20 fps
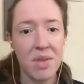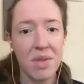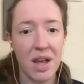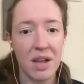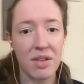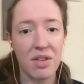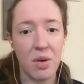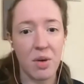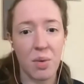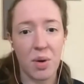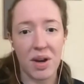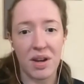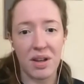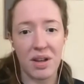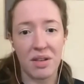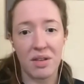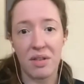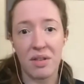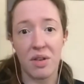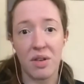and so on
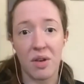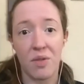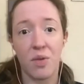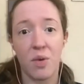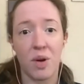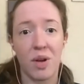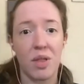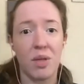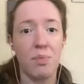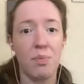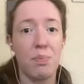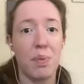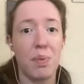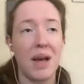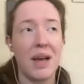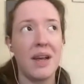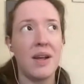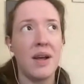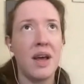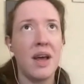and so forth.
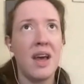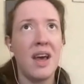But